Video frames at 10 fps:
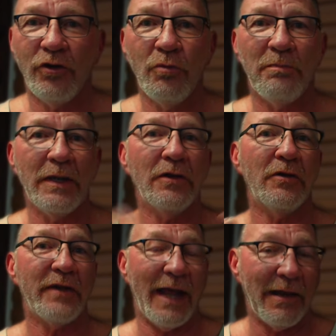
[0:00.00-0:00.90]
you
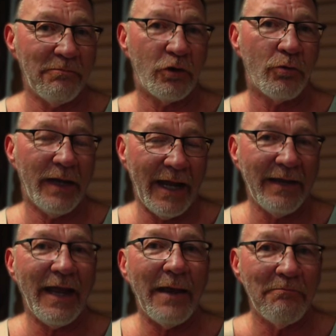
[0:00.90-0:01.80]
build and
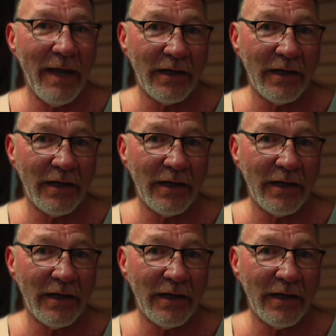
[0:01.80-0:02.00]
create and